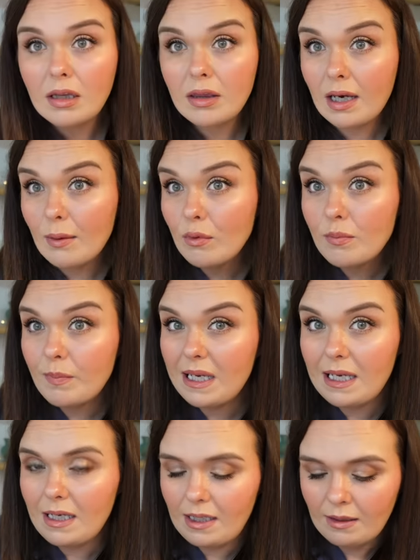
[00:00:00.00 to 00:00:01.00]
that would
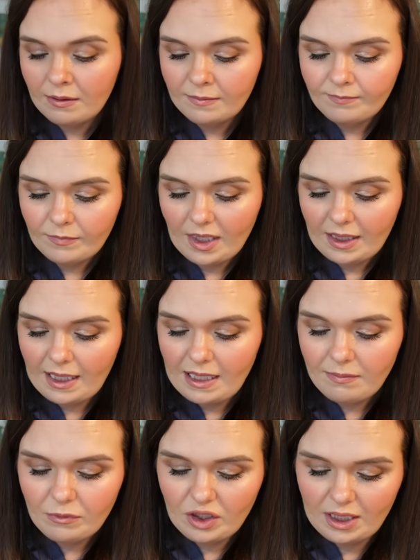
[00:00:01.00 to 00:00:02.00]
be a
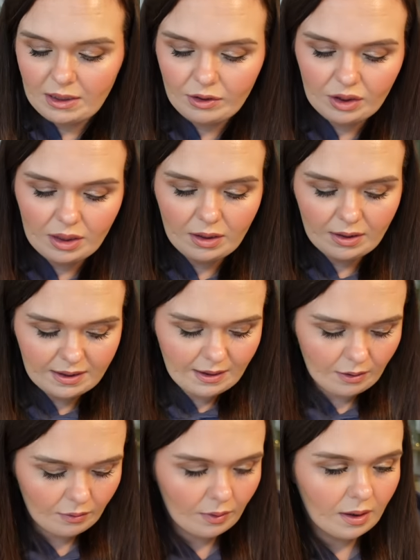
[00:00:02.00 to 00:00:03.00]
game changer.
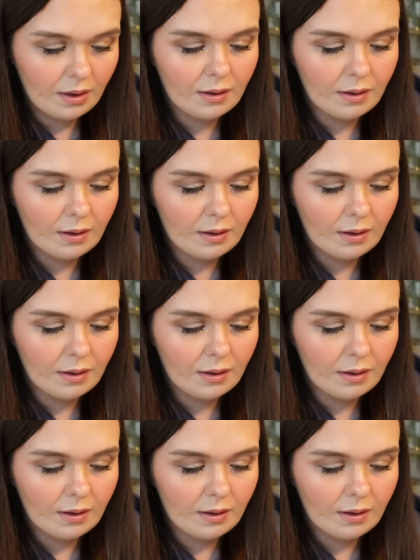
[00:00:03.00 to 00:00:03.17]
So